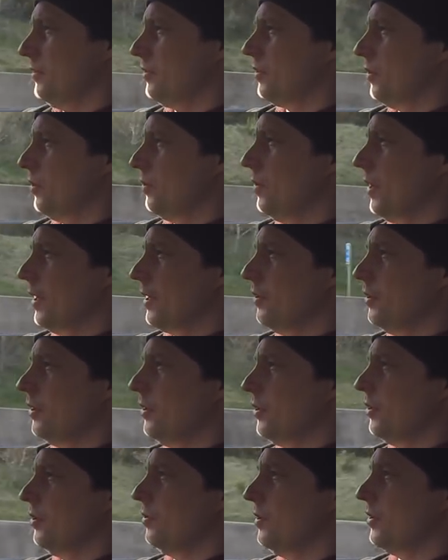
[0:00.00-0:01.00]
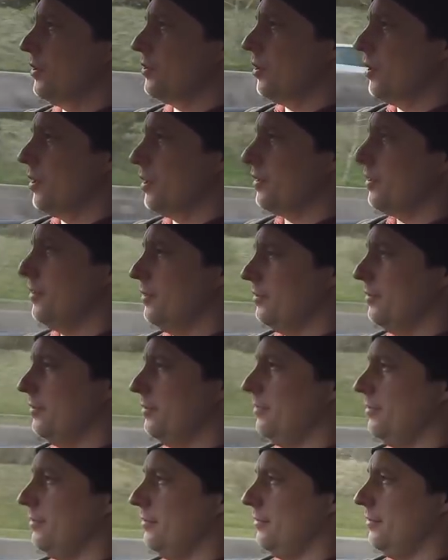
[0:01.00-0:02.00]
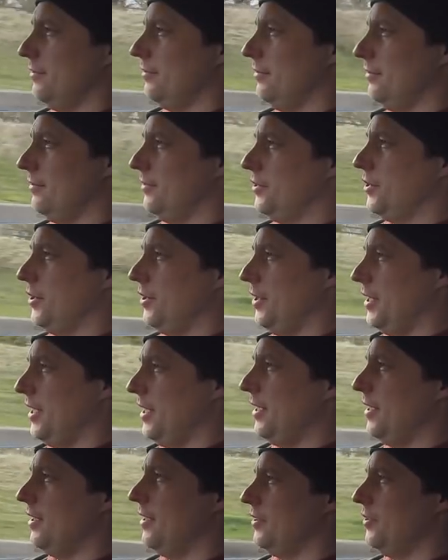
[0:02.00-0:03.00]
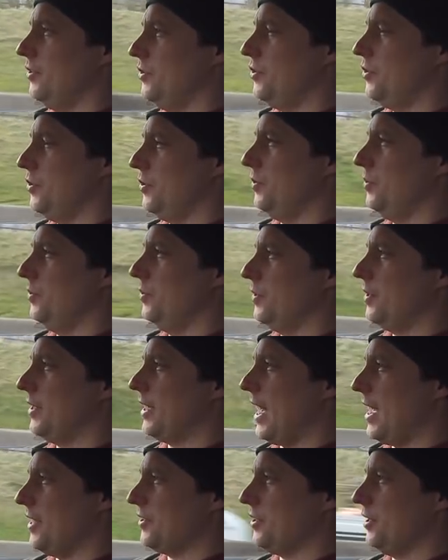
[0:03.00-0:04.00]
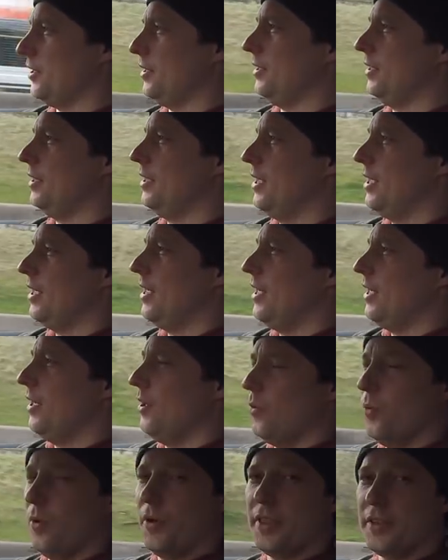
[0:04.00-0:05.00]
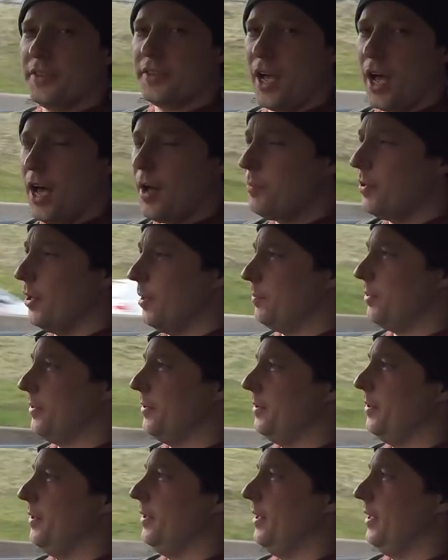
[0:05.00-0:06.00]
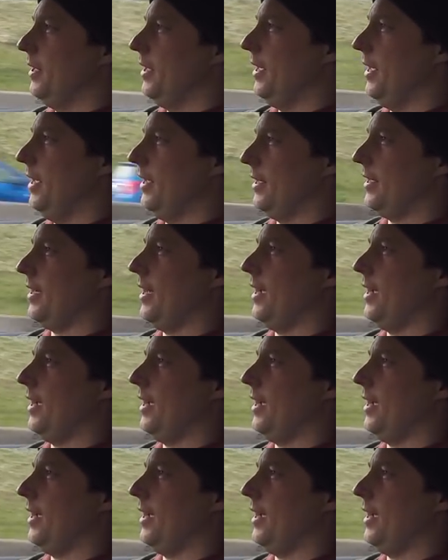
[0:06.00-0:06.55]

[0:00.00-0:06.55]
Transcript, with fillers: So I'm going to do the short journey to Cashel with its hop up in